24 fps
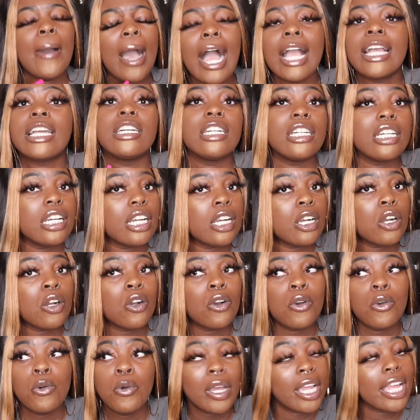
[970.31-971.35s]
I could
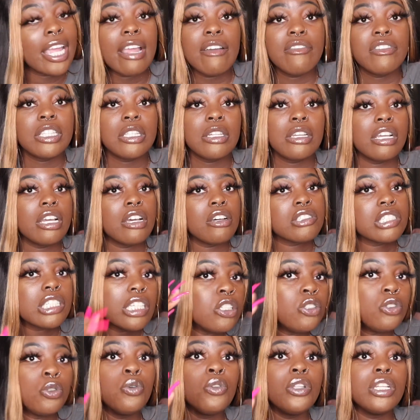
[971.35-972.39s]
quit everything else
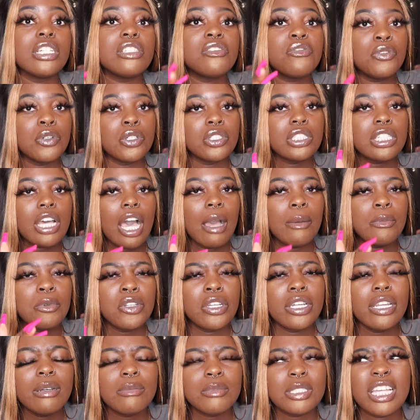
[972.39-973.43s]
and do this full time. You
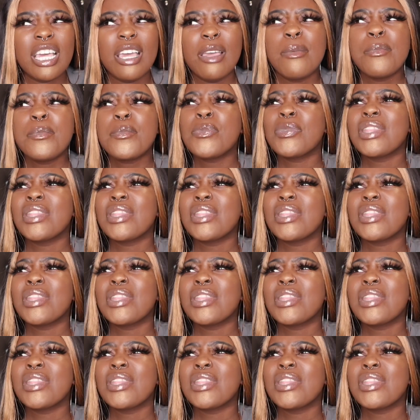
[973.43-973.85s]
get what I'm saying?